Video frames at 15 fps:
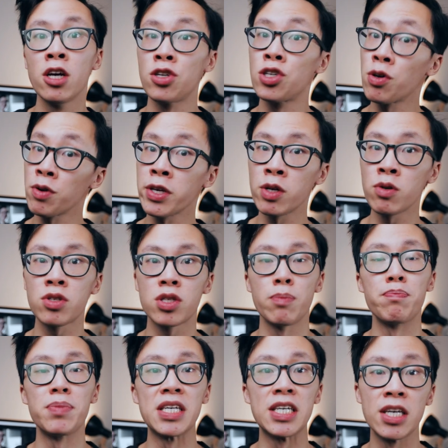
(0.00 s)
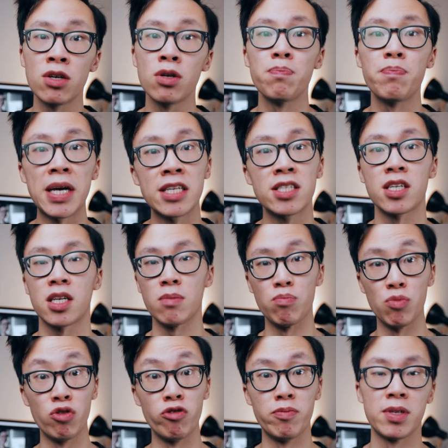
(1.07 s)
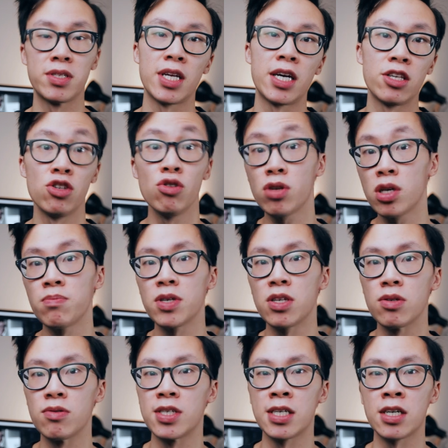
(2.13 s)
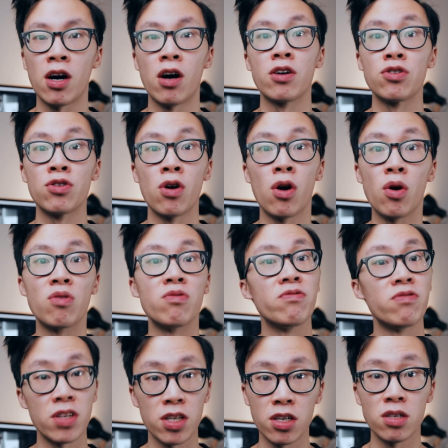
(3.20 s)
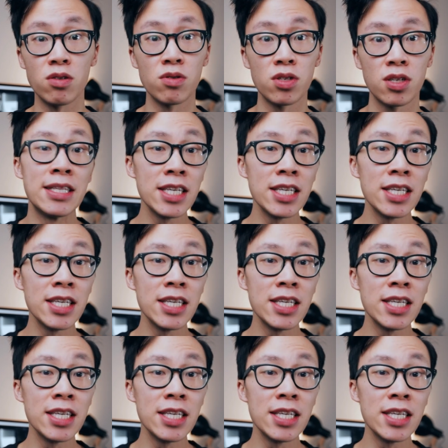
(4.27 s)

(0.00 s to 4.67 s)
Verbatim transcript: showing you some beginner basic movements that you can be using on your own videos.